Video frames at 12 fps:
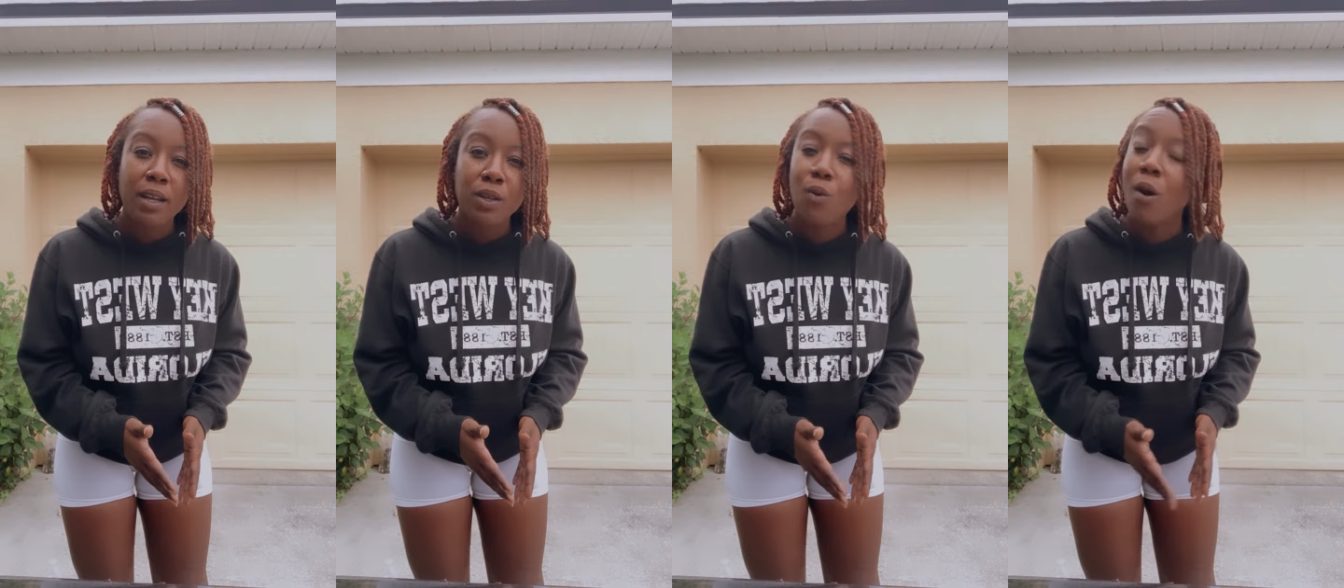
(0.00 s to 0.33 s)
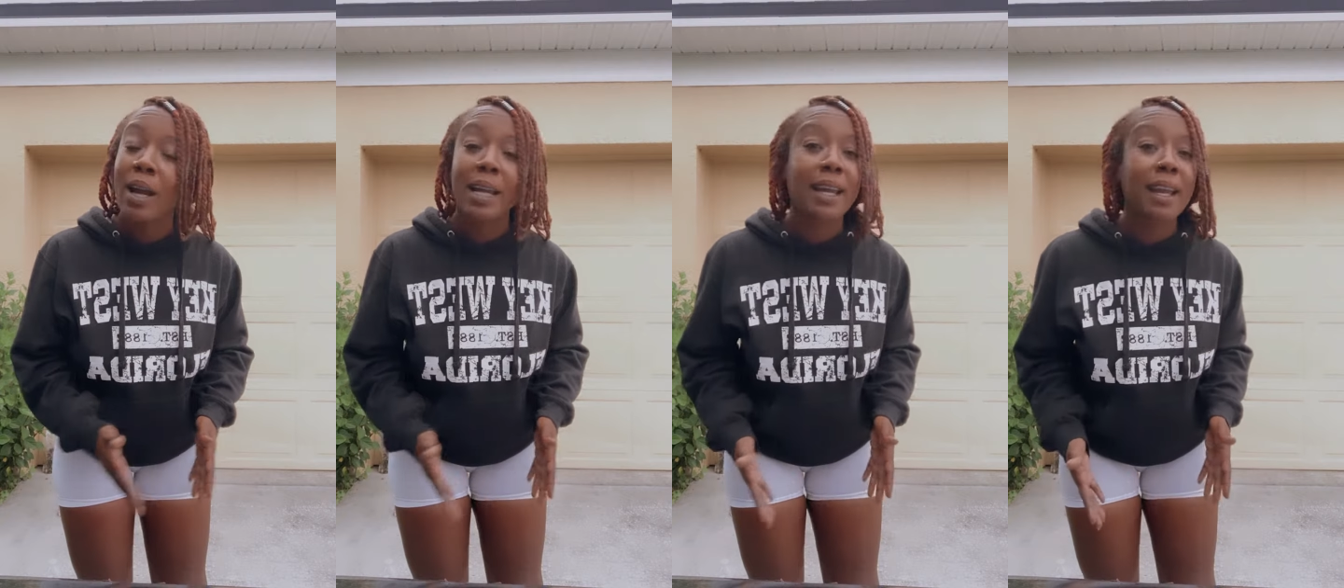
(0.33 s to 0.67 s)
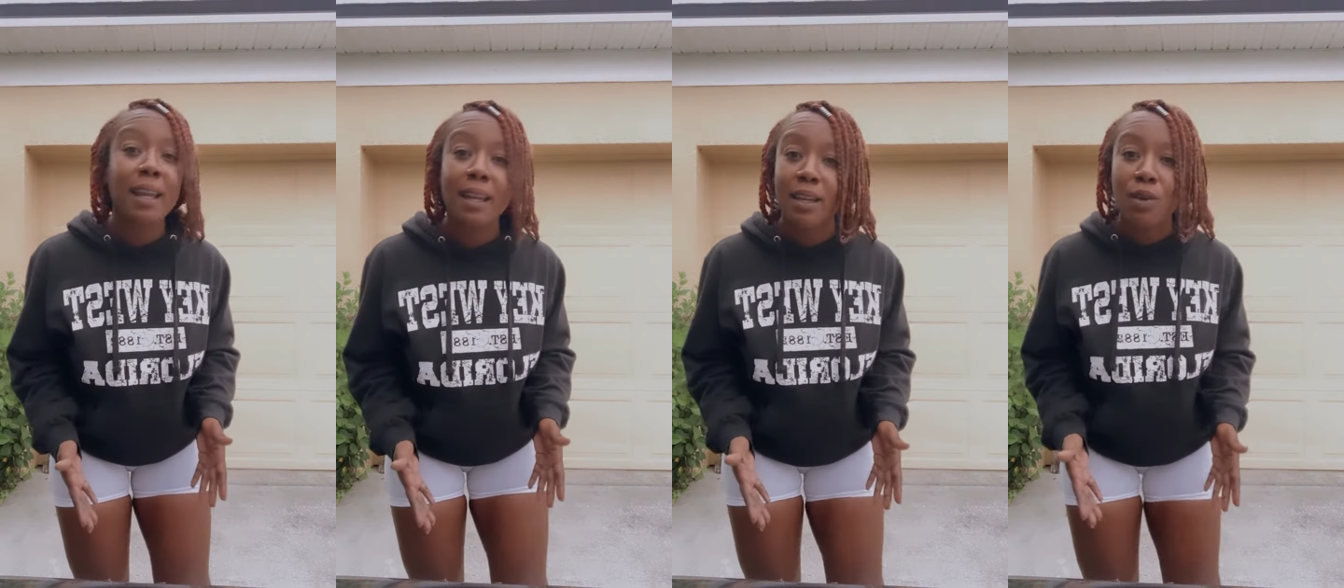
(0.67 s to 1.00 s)
You are a
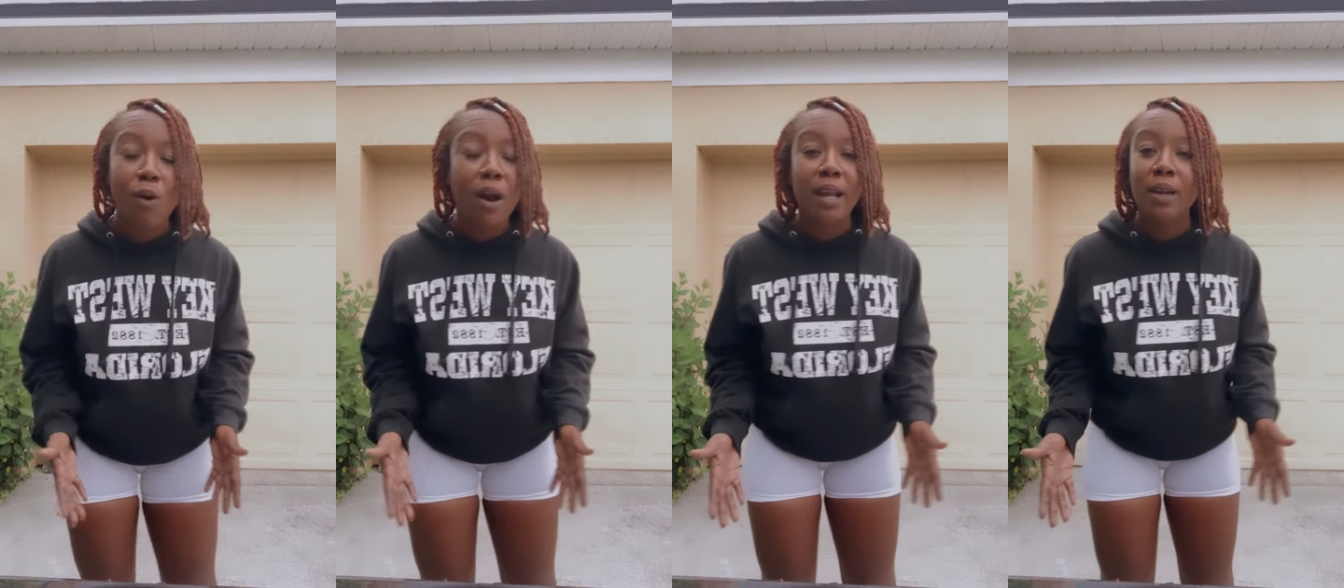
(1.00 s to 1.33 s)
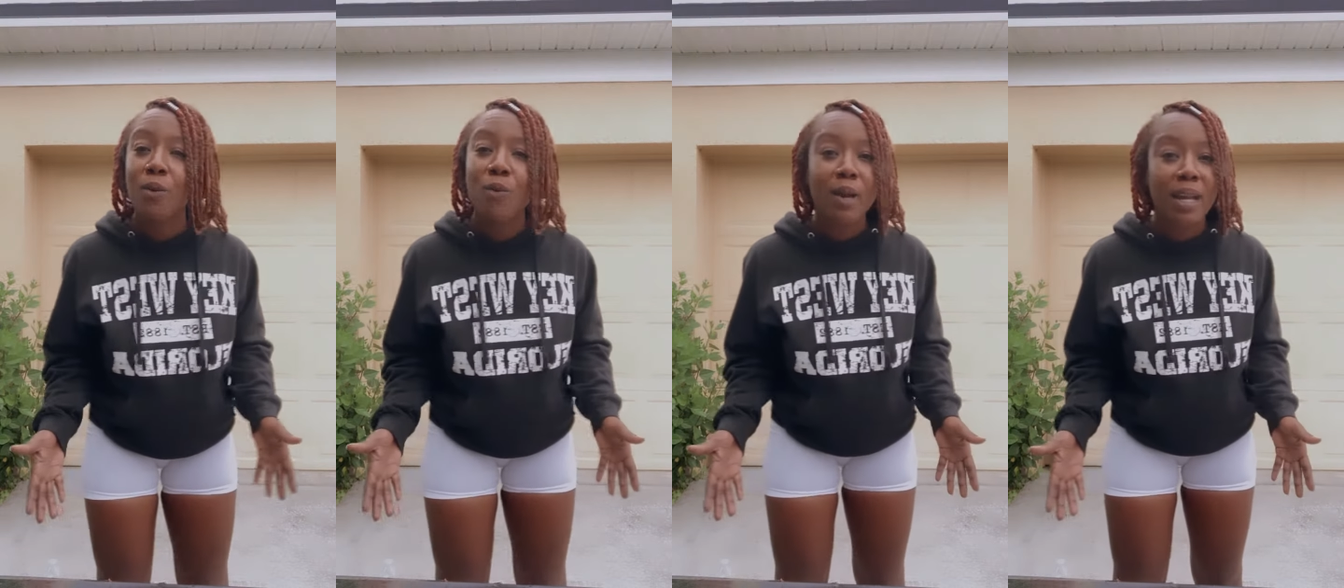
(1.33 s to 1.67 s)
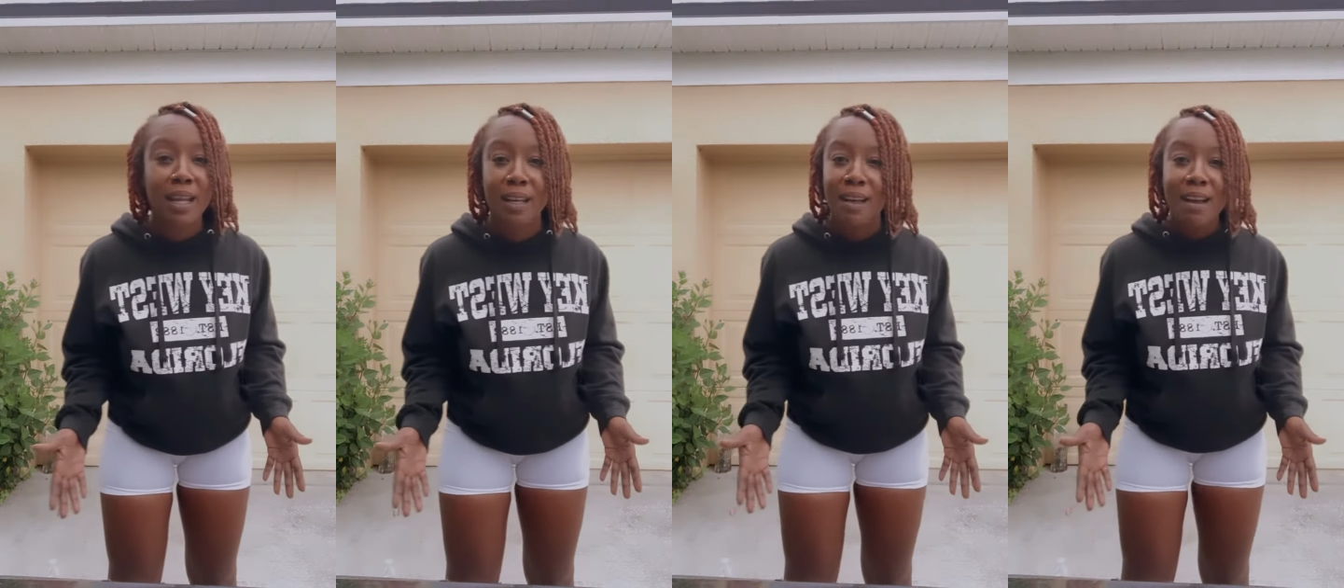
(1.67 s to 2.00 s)
king. You are a
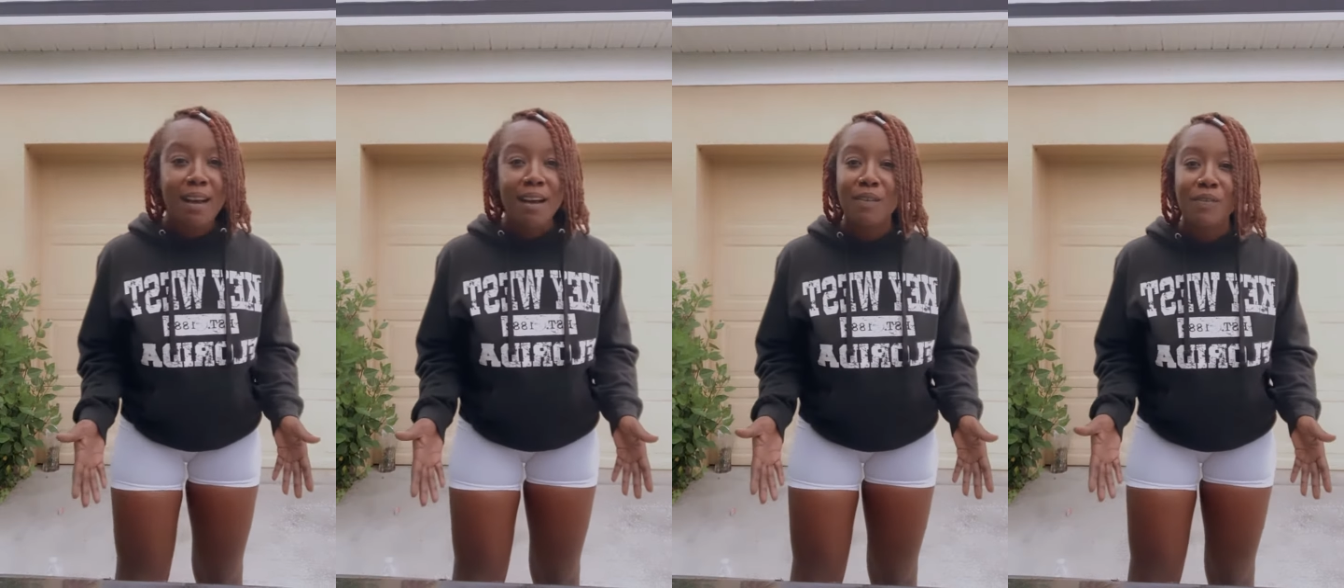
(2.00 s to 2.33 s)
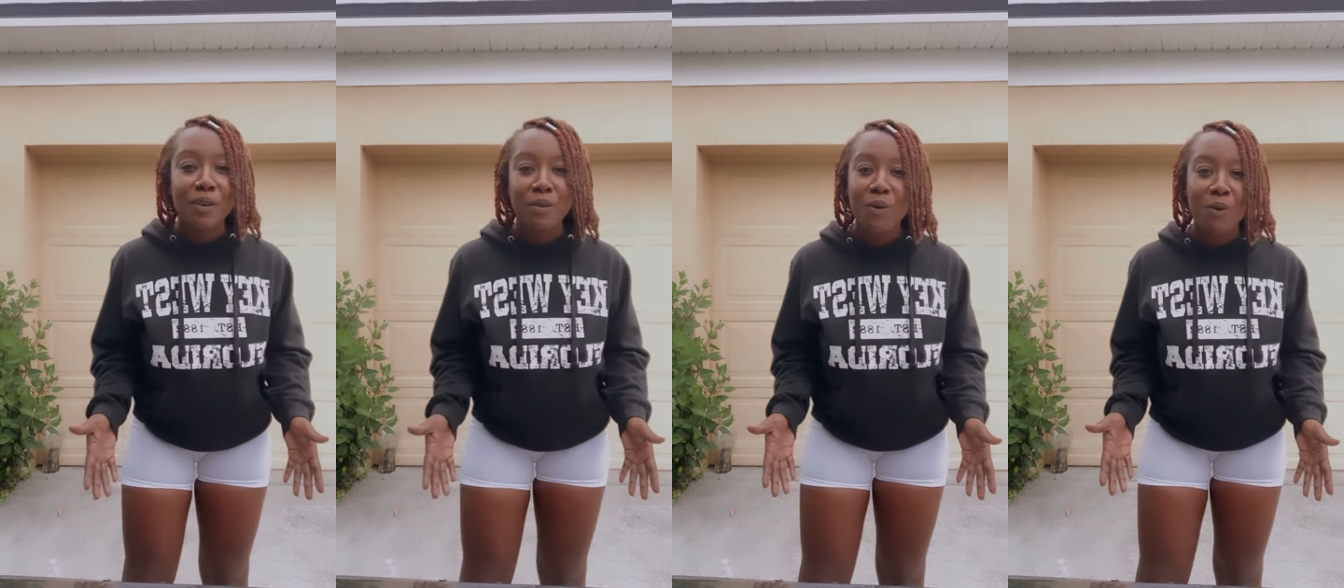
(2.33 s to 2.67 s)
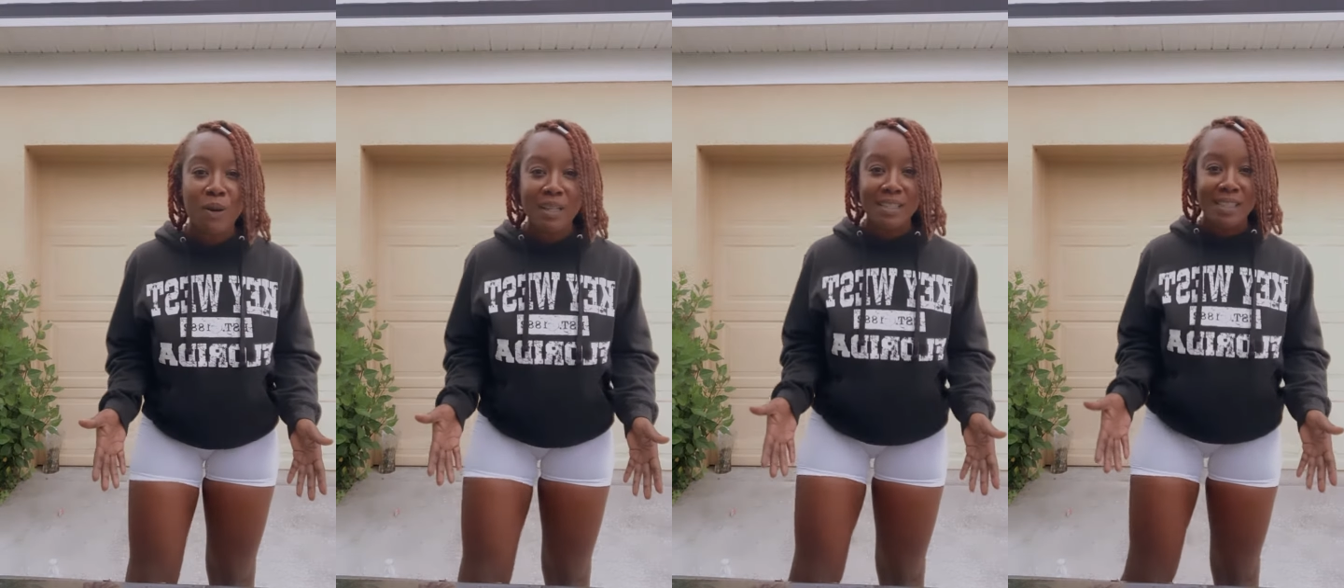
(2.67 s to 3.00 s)
queen of your
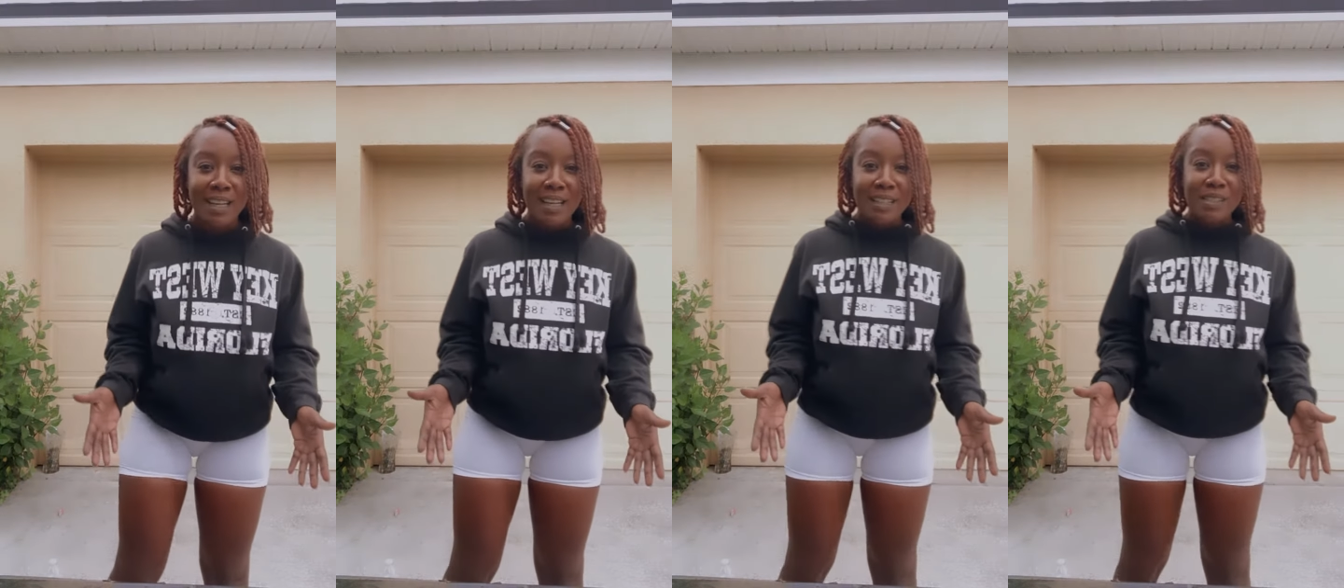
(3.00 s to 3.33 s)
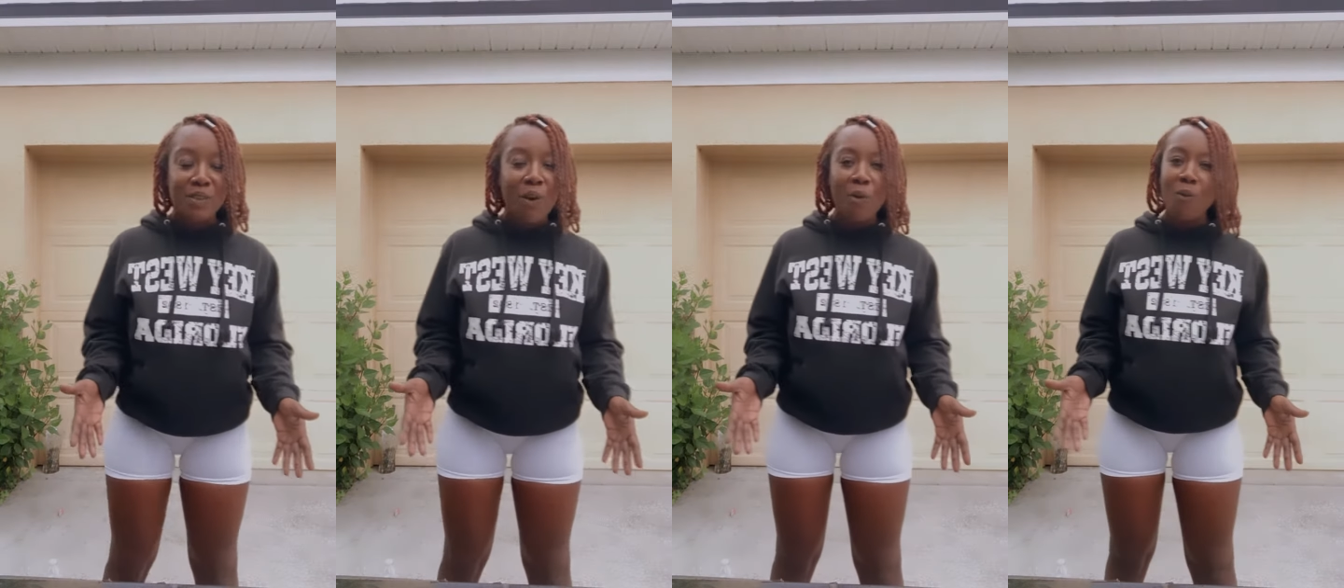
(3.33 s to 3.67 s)
court. Start